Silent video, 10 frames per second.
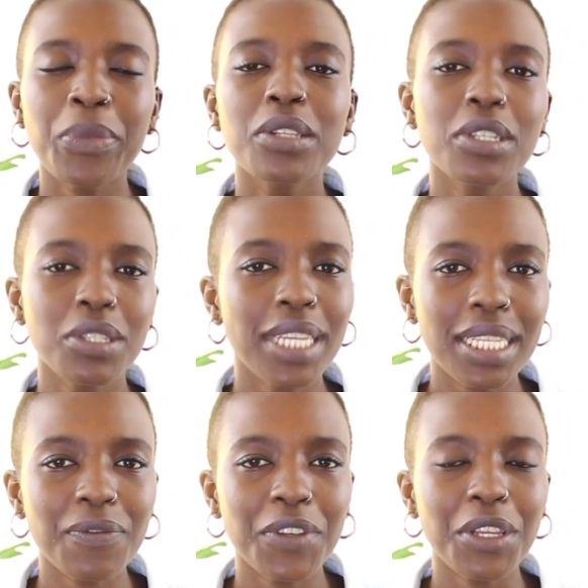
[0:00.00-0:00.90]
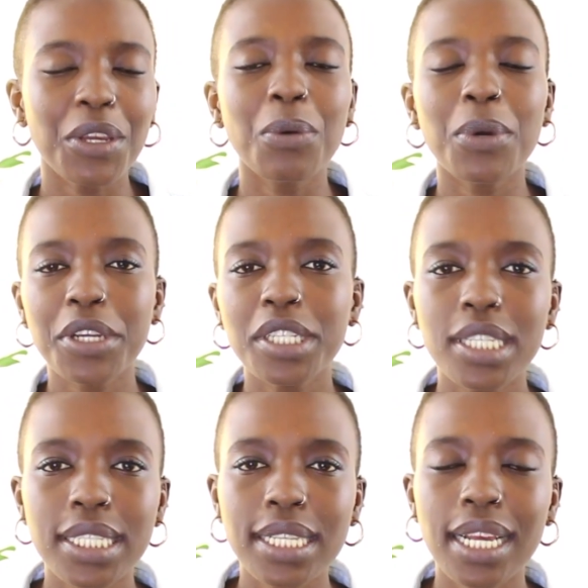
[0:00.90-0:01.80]
So in today's video, we're going
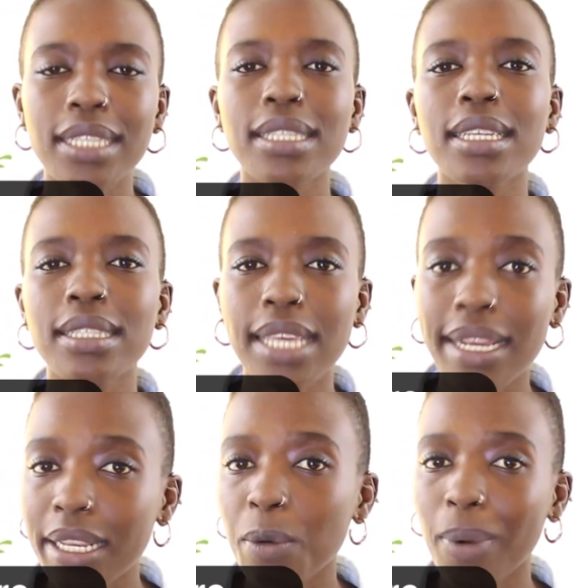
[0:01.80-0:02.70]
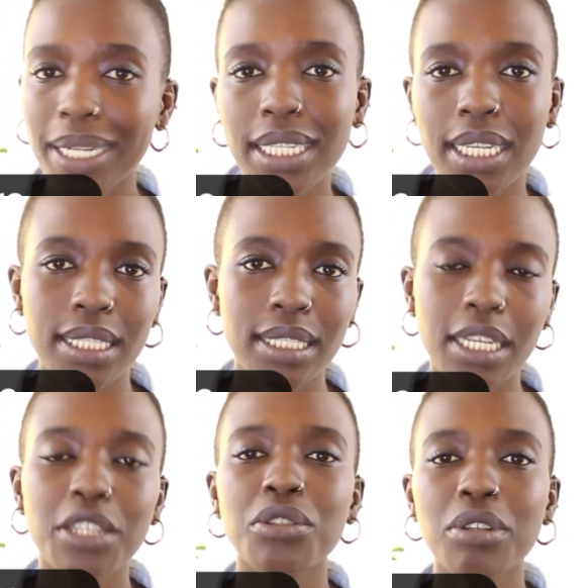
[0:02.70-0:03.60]
to discuss exactly what an
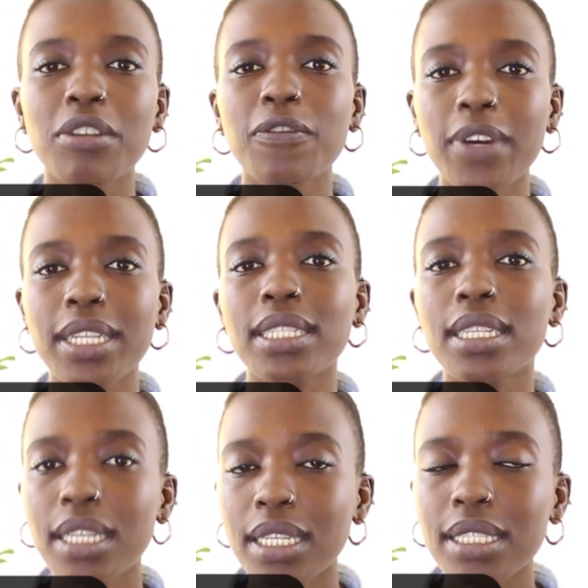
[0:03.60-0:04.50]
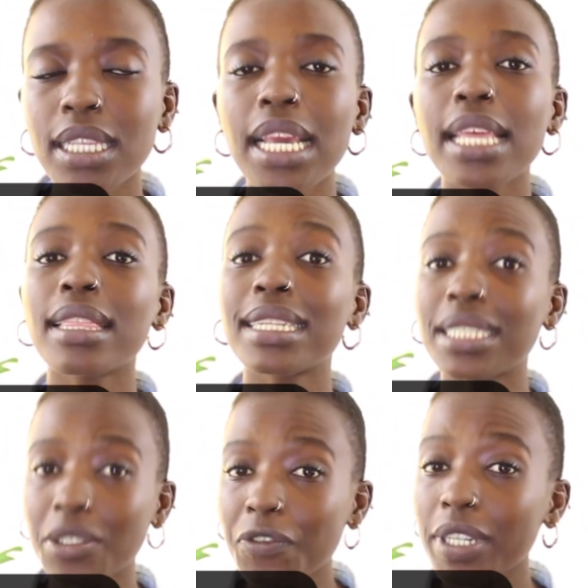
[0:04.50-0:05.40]
exchange traded fund is,
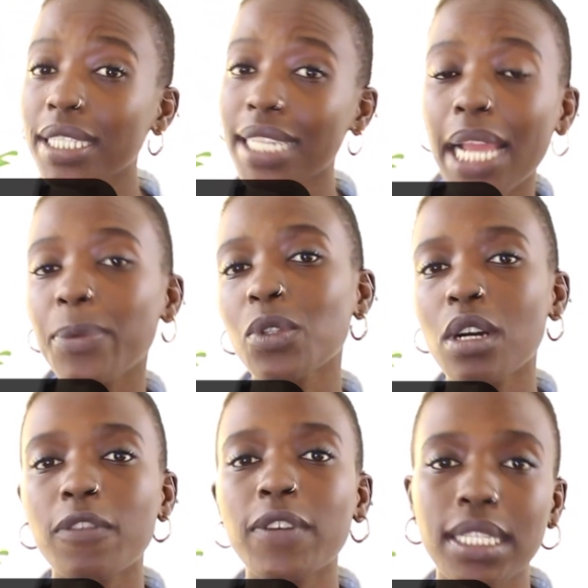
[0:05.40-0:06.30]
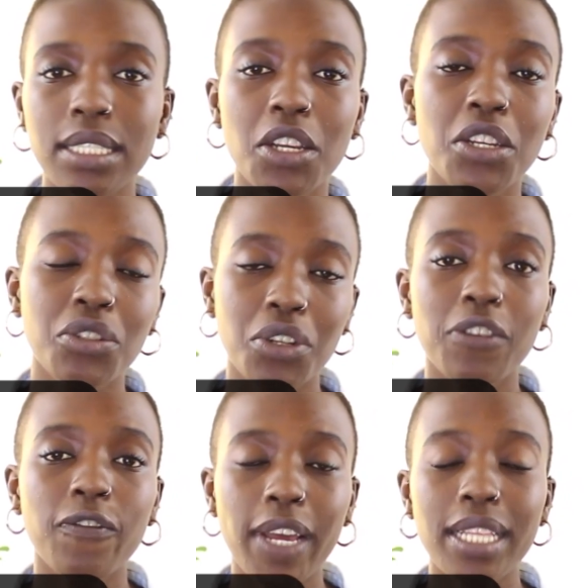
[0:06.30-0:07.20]
the different types of exchange
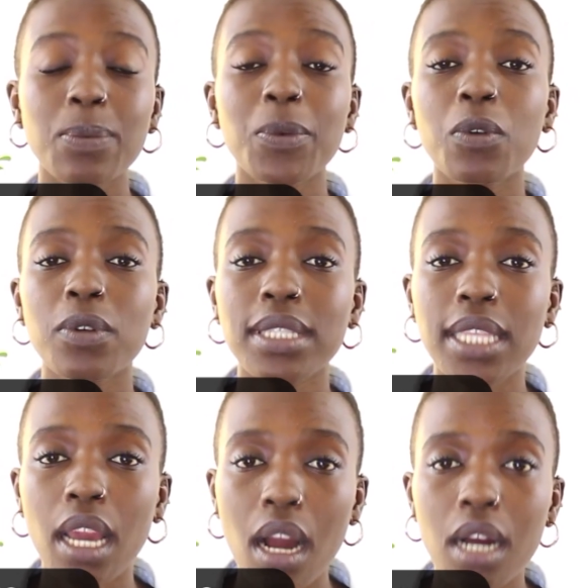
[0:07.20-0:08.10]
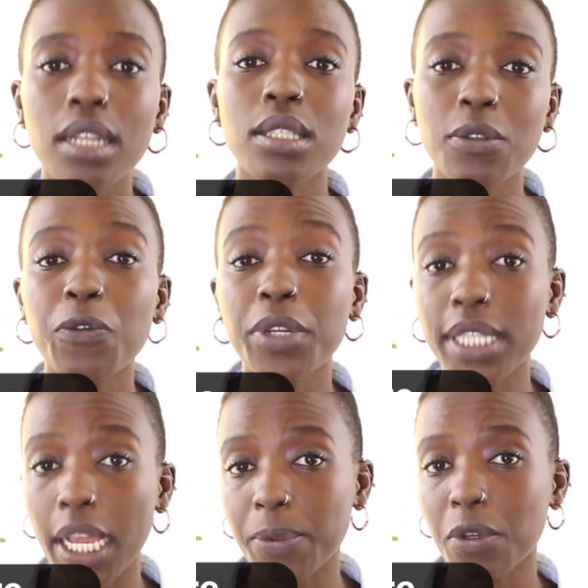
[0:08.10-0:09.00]
traded funds, because there are different
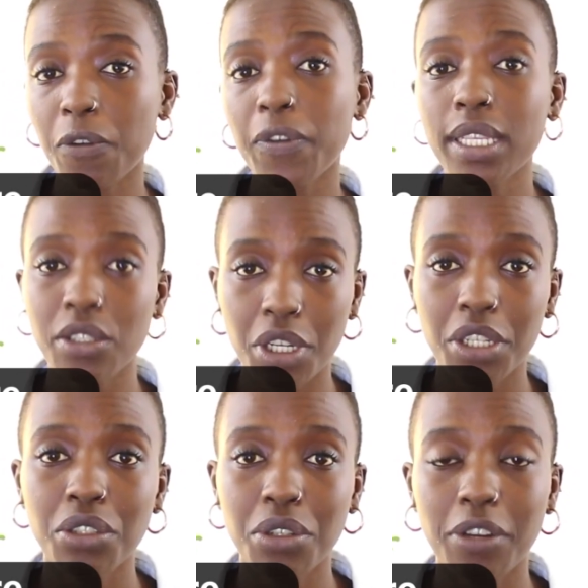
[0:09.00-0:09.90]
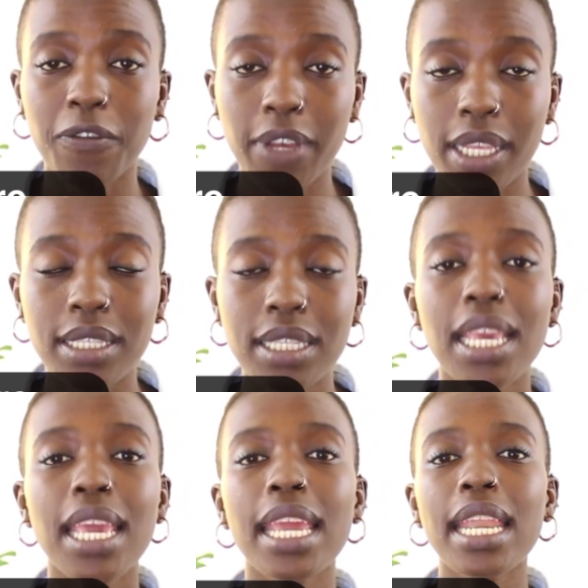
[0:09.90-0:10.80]
types of exchange traded funds,
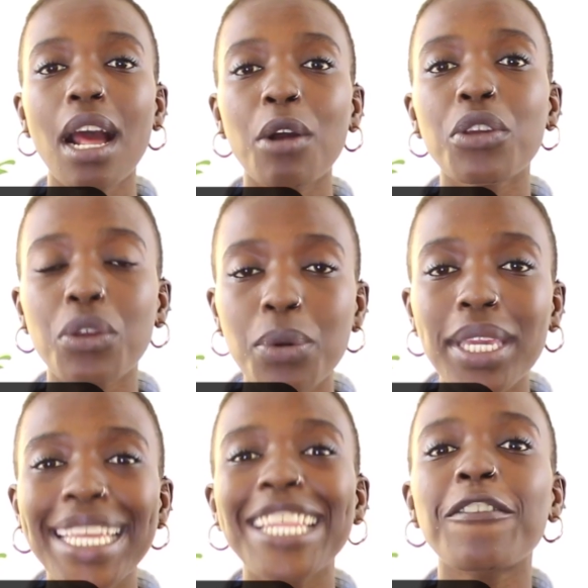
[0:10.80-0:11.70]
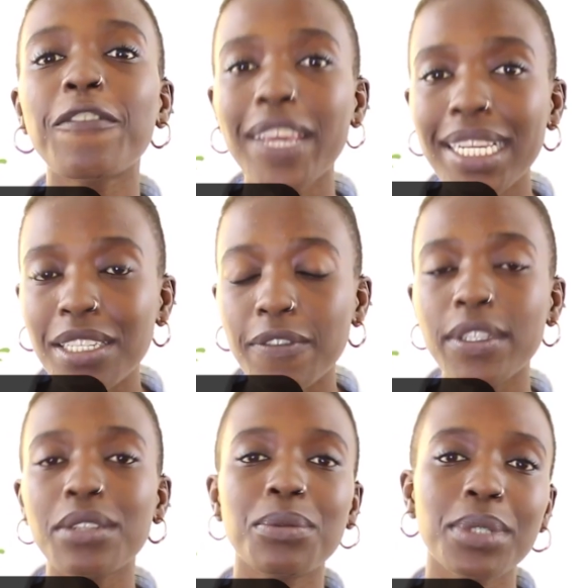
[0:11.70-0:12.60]
and how you can
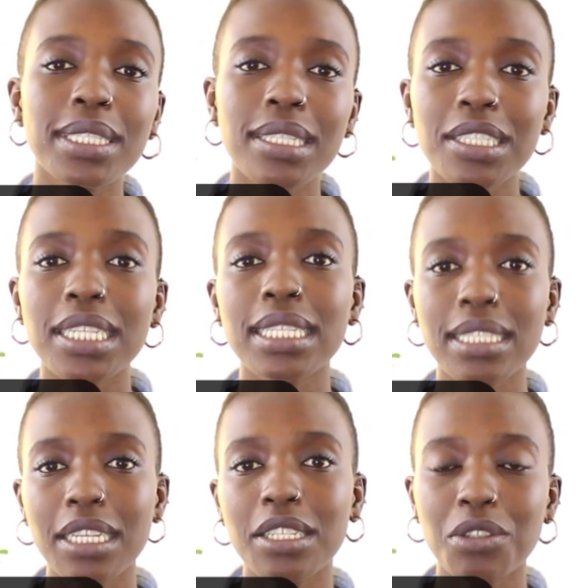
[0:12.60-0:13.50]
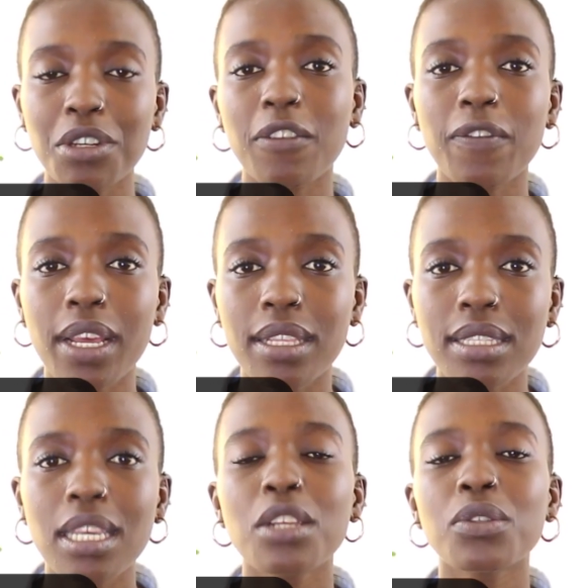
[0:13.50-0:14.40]
effectively research exchange traded
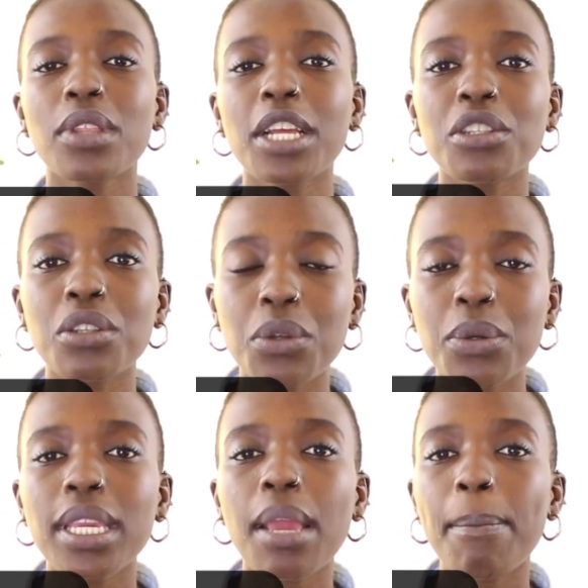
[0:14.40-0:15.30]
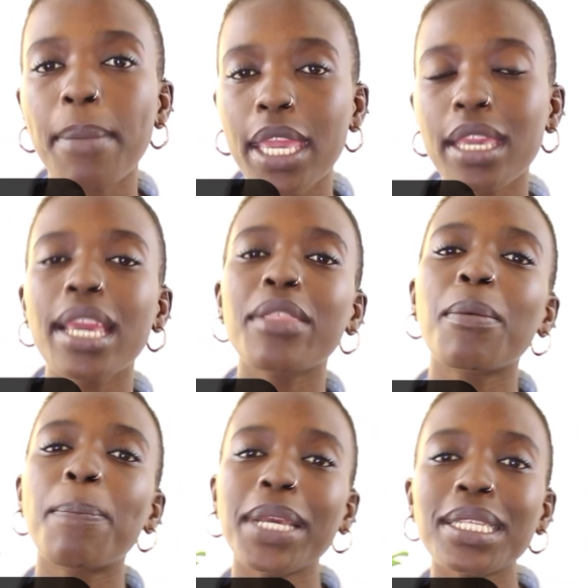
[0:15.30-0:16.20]
funds so that you can make
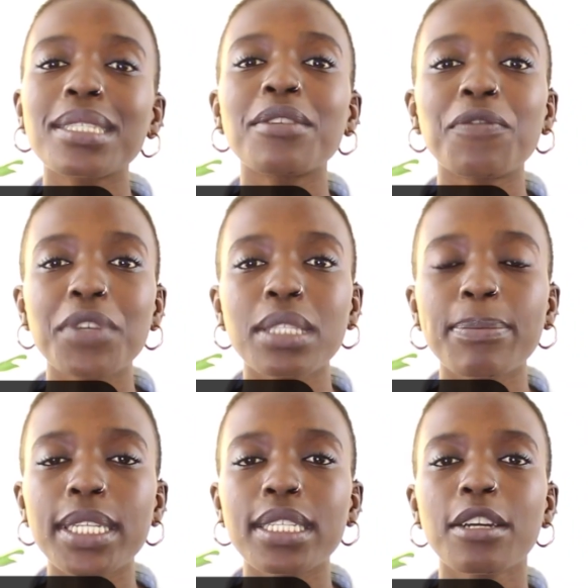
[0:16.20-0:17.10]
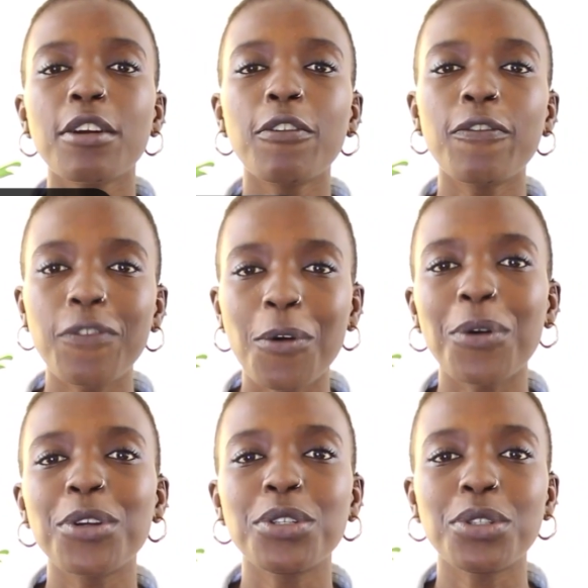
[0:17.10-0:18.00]
the best investment
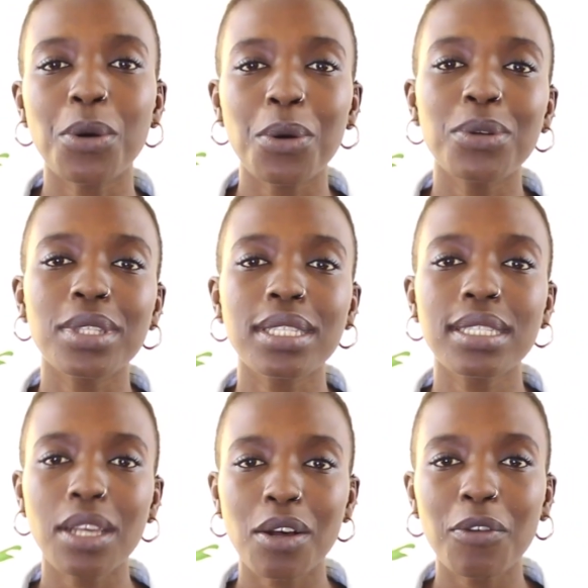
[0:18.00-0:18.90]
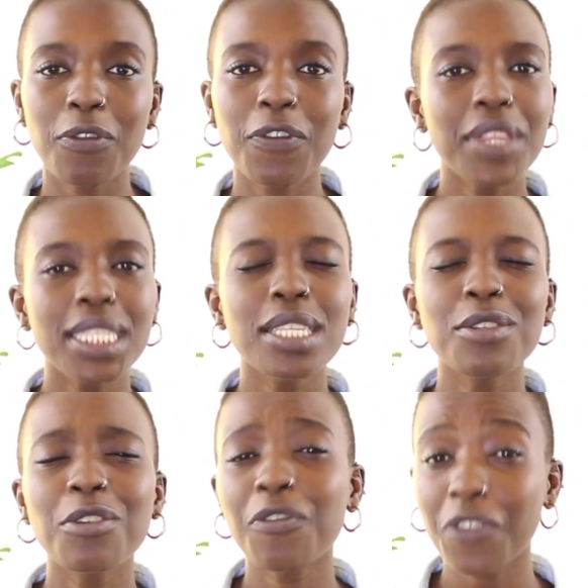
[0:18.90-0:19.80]
for yourself. If this
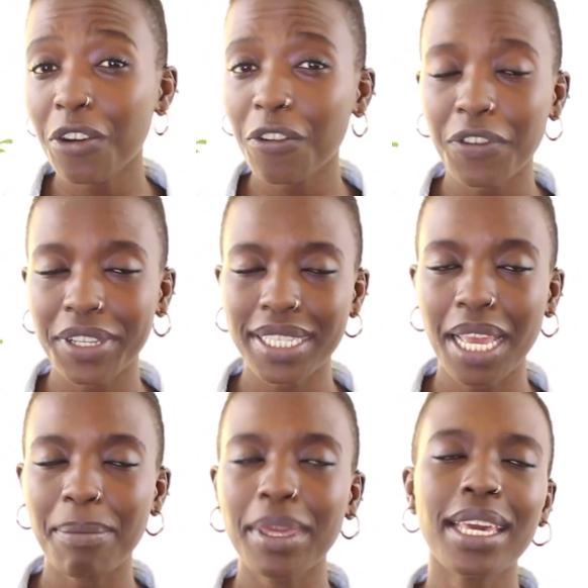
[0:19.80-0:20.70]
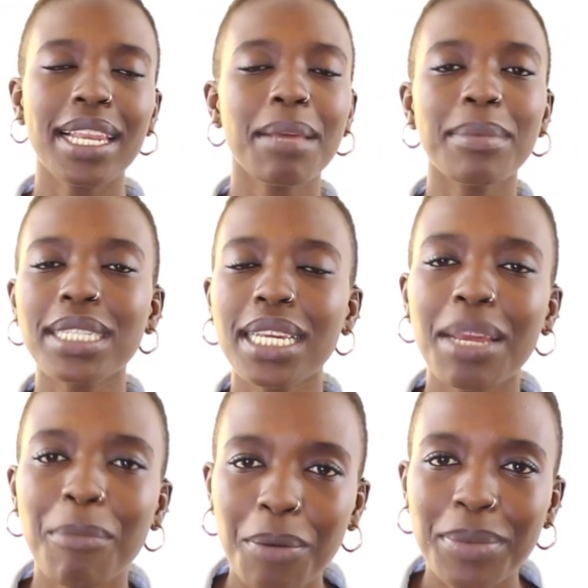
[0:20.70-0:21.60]
is your very first time here, let me take
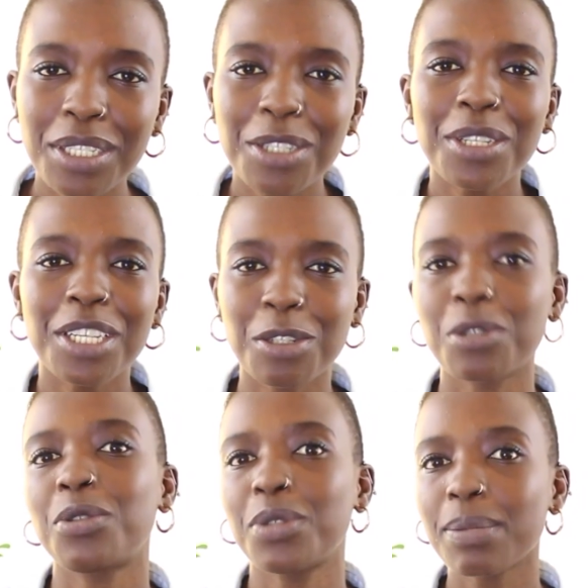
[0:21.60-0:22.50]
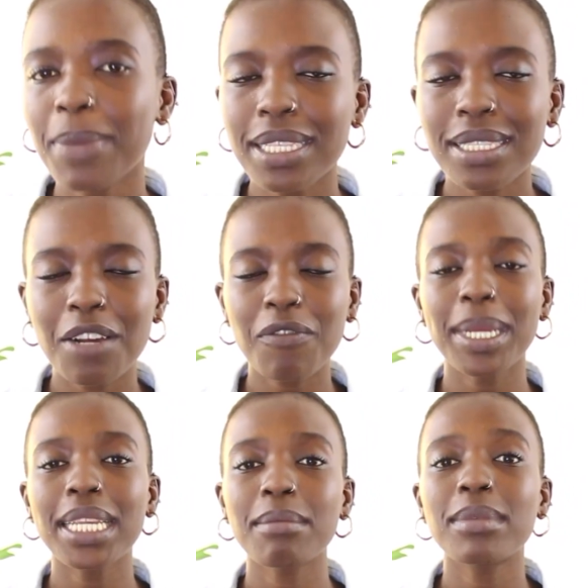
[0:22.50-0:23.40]
a moment to introduce myself.
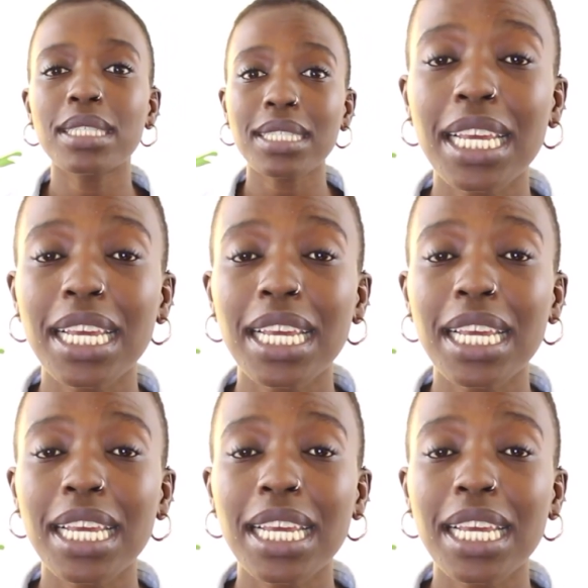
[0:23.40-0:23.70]
My name is